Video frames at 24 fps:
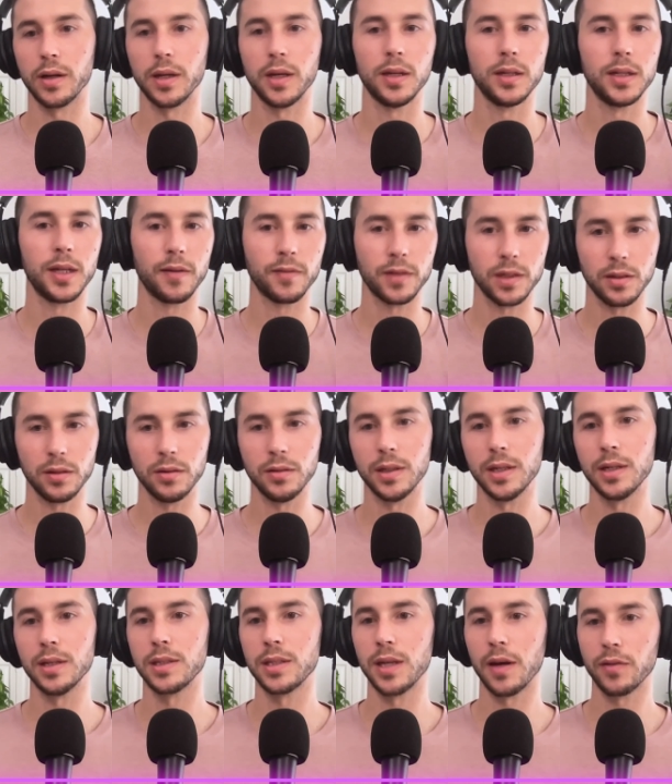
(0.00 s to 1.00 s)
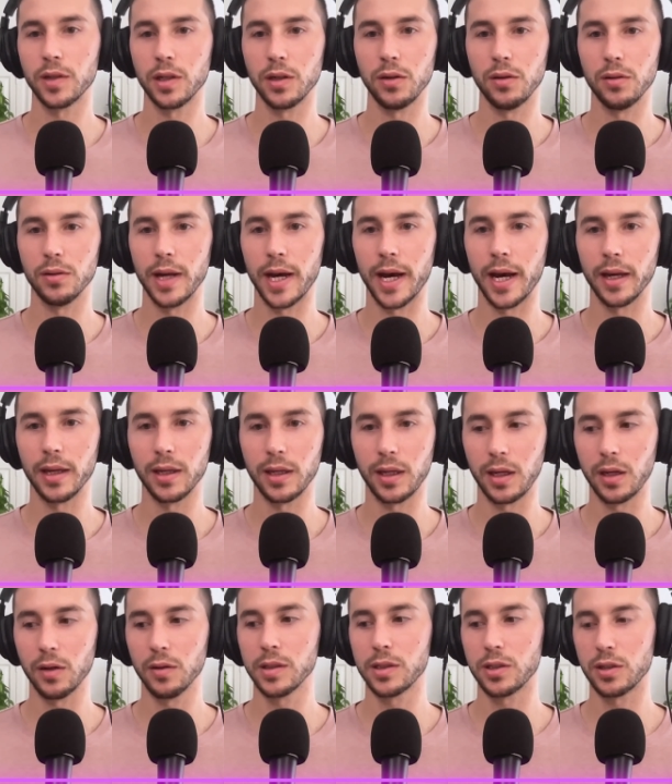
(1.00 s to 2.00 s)
in, you have to do this, you have to do that.
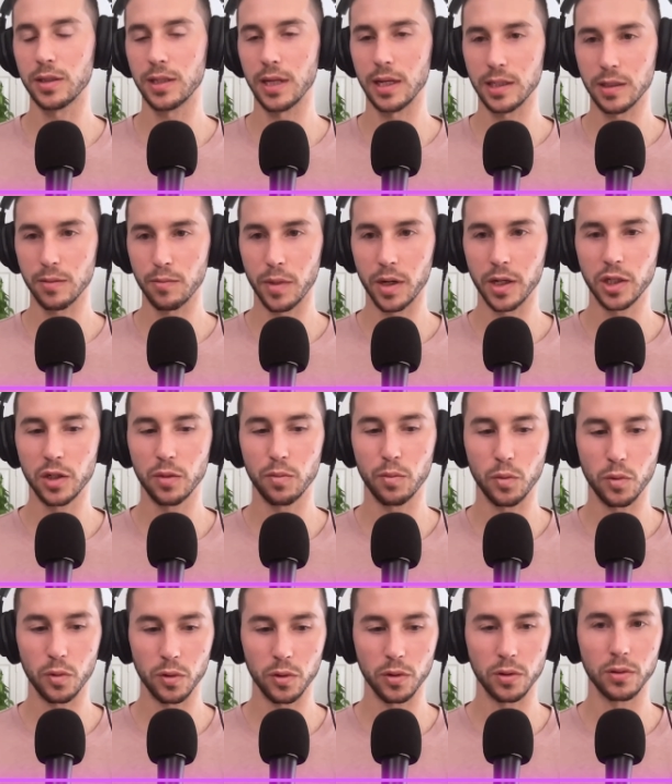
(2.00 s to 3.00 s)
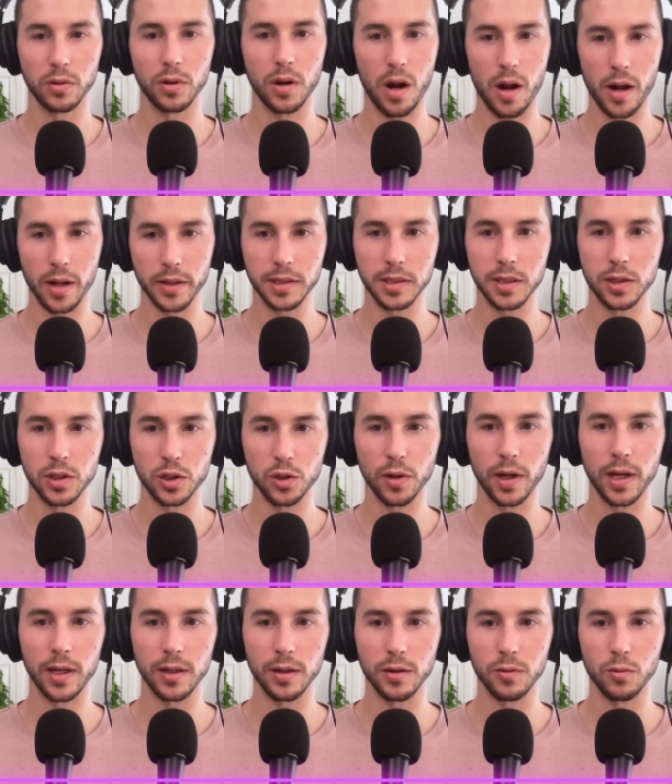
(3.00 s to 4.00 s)
Here it's just it's much more
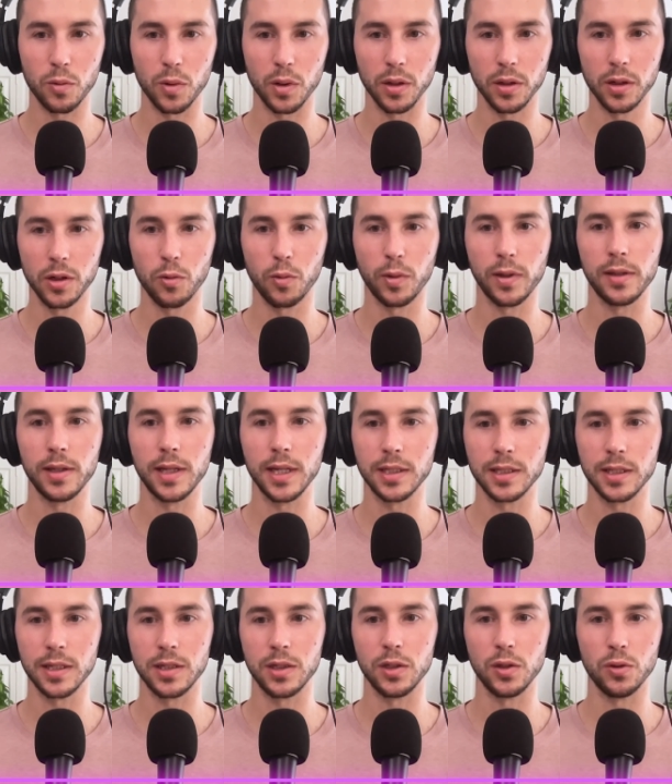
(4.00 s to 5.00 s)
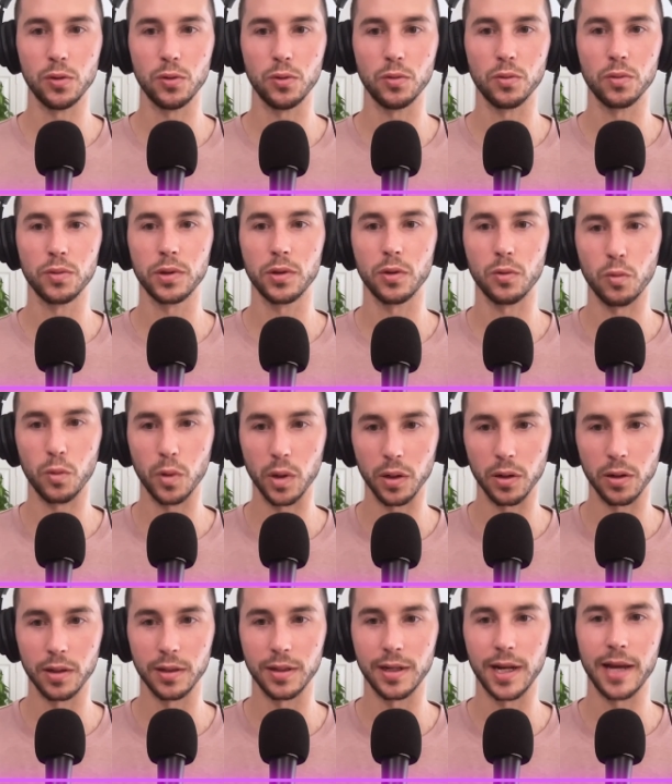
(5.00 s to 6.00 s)
concentrated work where you get to do the
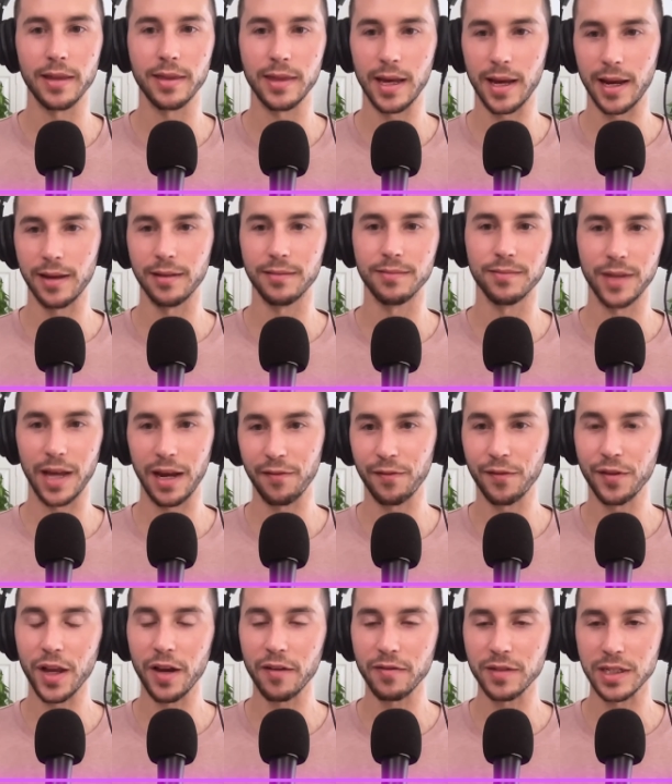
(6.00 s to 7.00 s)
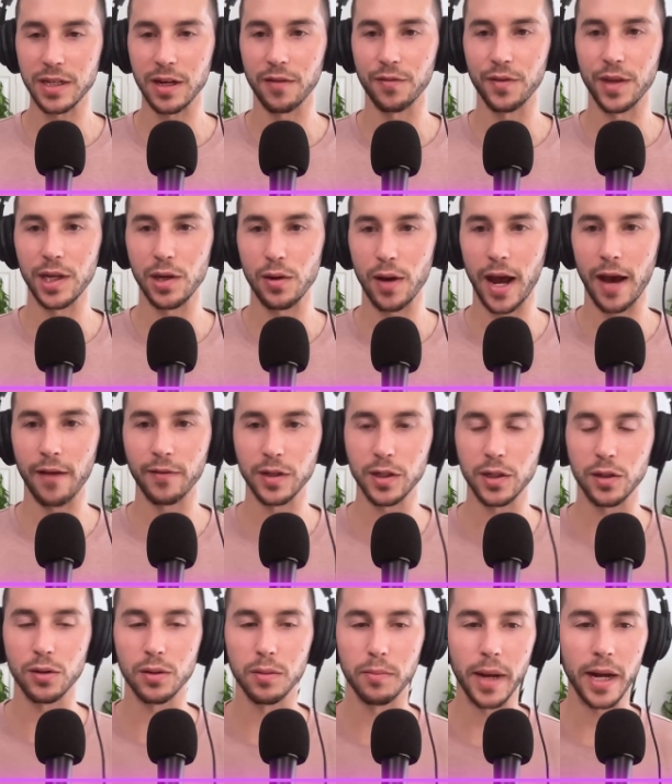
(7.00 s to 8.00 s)
work, not that that fluff stuff that you have to
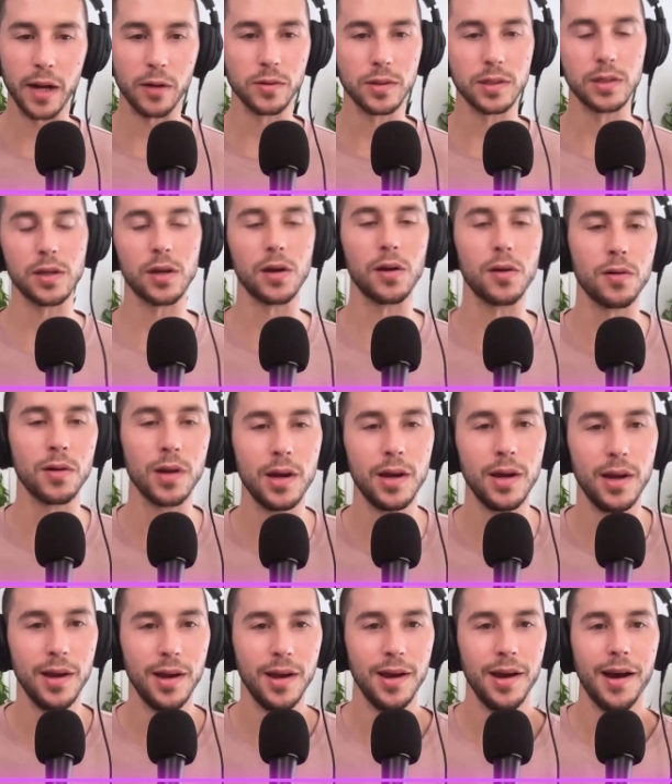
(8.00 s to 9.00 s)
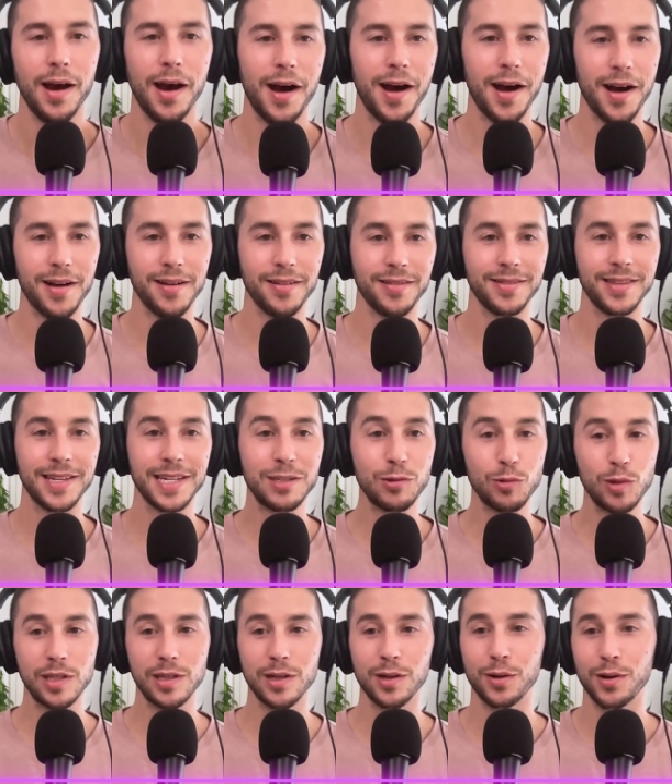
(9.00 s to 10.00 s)
do to bounce. So uh, this
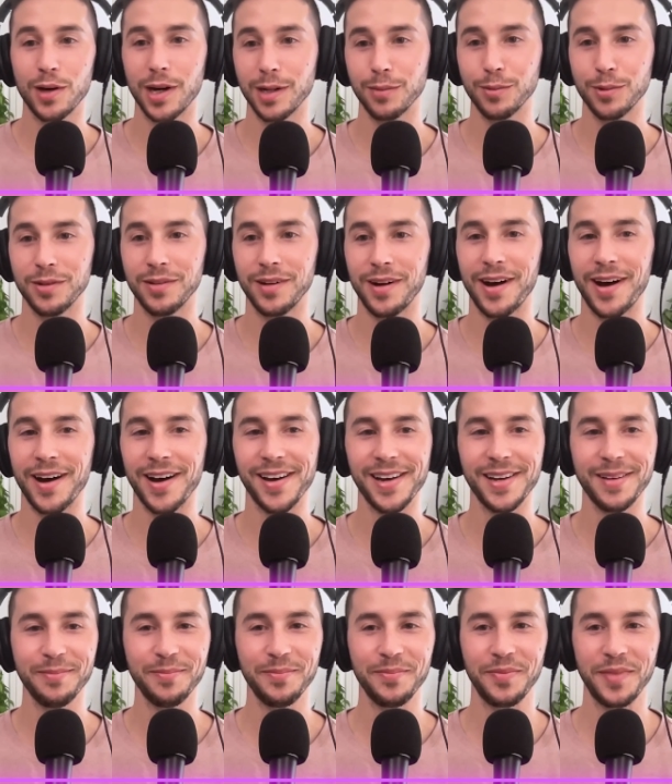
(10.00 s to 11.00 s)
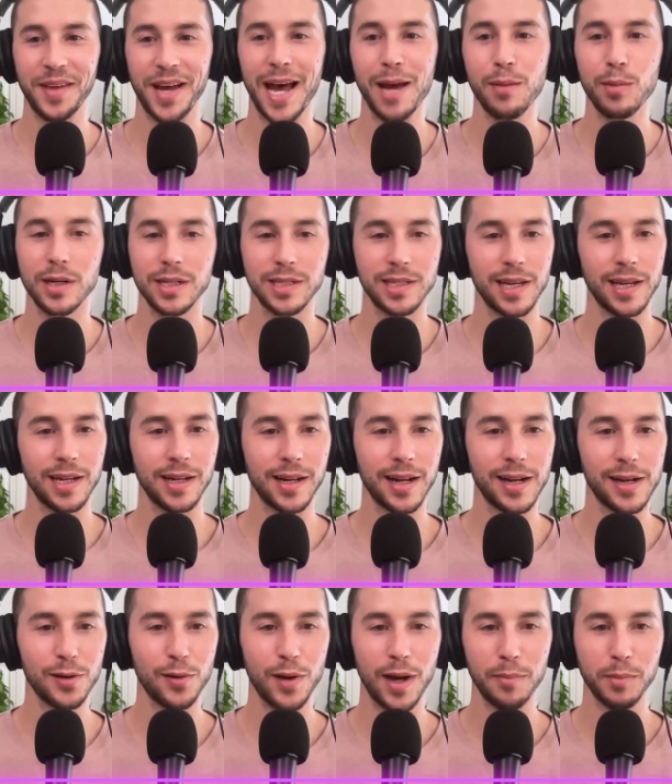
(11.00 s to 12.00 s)
was incredible. I'm I'm excited.
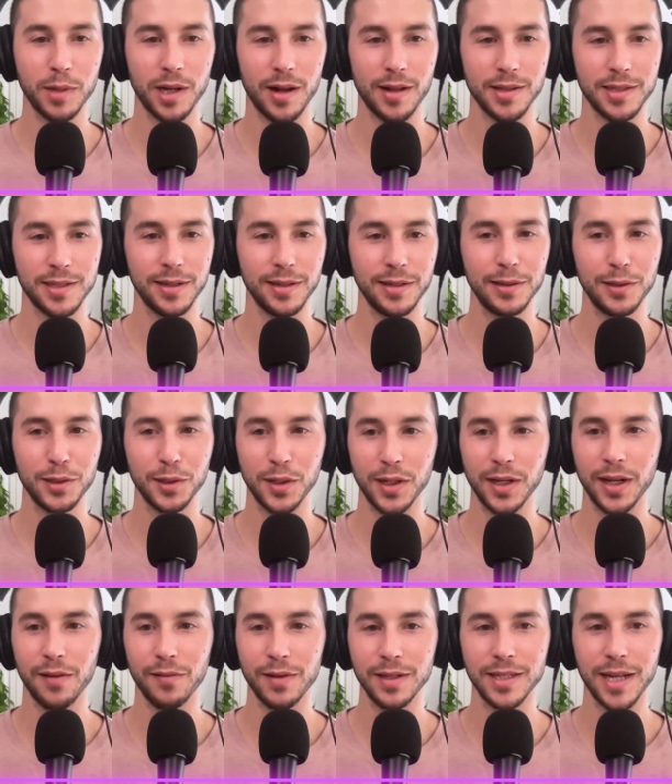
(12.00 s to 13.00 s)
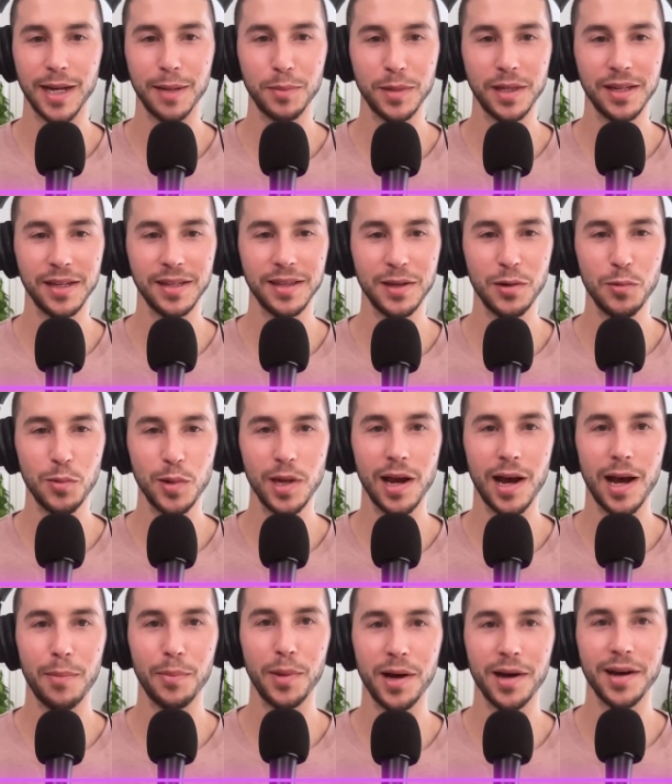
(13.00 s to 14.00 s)
I know I'm constantly learning every time that that we
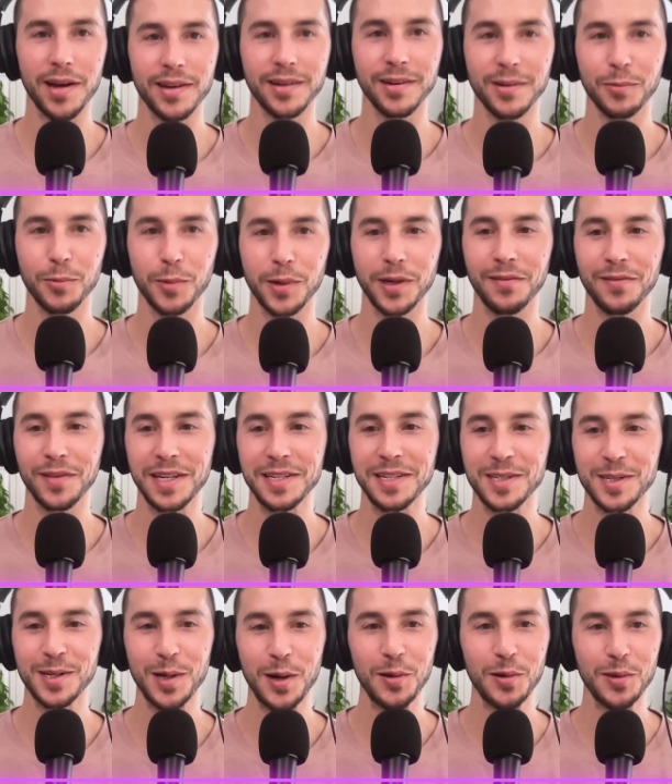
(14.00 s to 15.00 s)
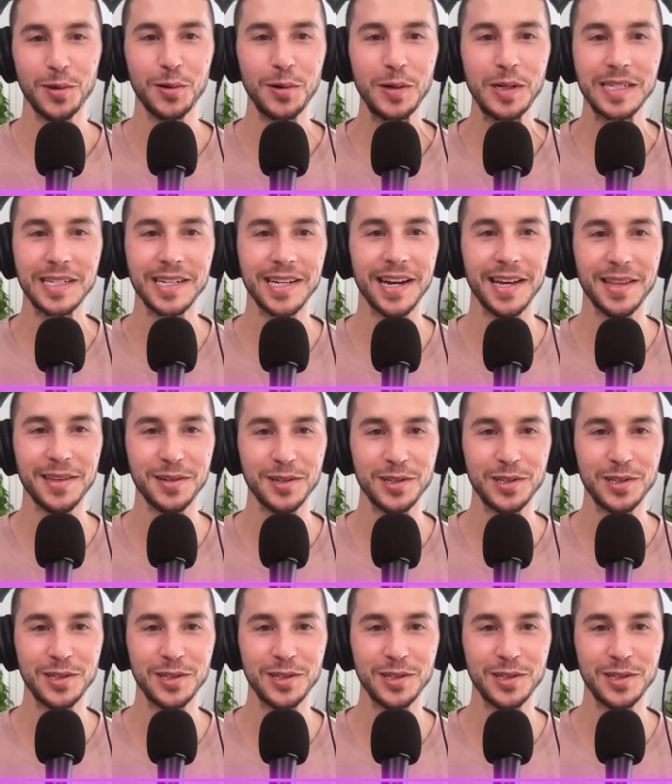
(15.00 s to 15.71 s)
hop on one of these to go through it together.